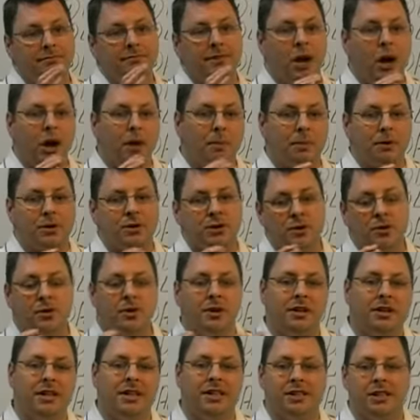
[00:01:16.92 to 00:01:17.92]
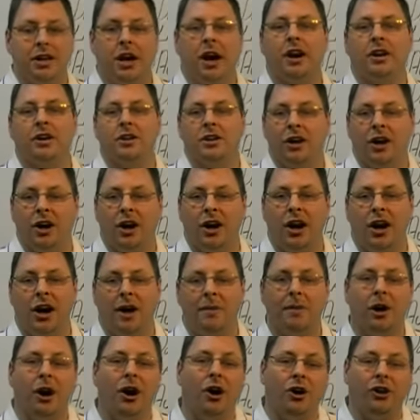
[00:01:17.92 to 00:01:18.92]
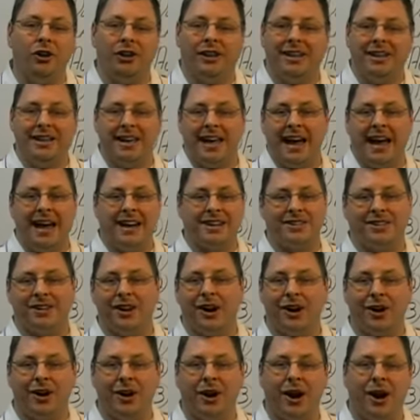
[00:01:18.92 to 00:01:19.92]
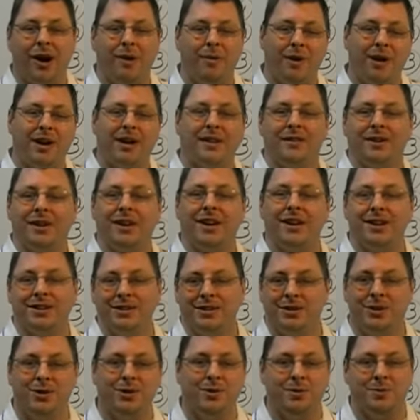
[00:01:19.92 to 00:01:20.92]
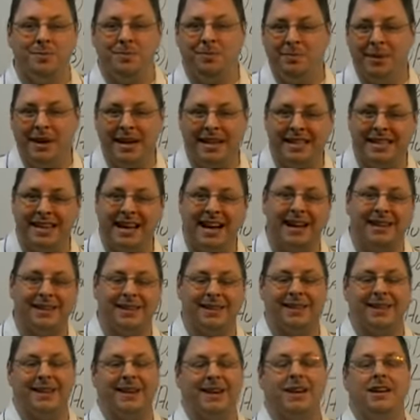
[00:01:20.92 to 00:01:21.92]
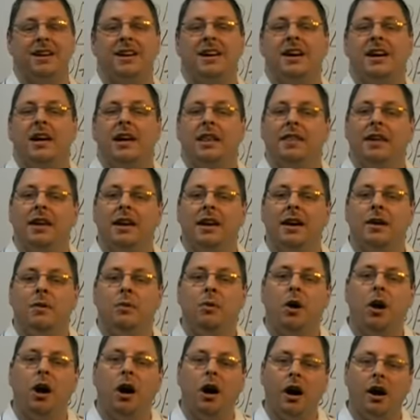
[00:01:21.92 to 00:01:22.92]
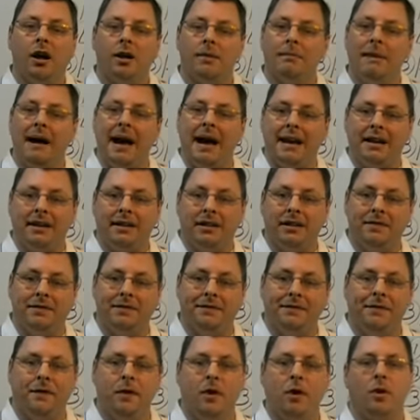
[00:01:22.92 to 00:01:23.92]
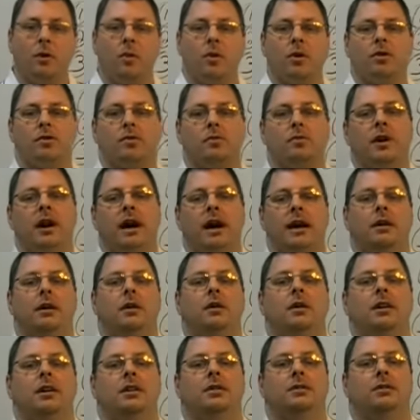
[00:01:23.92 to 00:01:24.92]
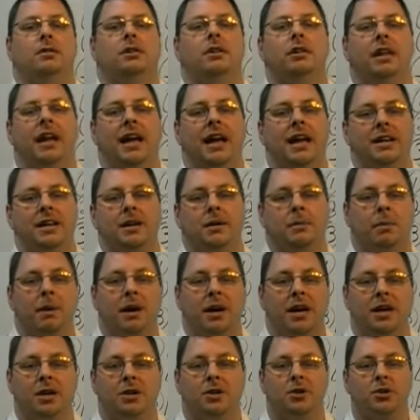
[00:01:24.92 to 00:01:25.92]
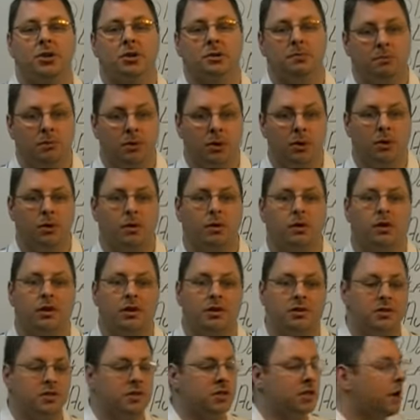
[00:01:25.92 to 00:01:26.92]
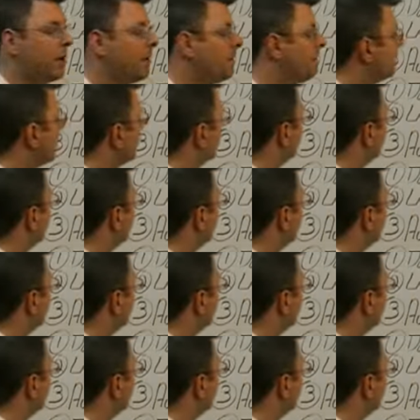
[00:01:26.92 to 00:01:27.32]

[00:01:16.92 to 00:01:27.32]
opportunity.com, allincash.com, whatever it is you picked out there, then it will automatically forward right on into the landing page smoothly. So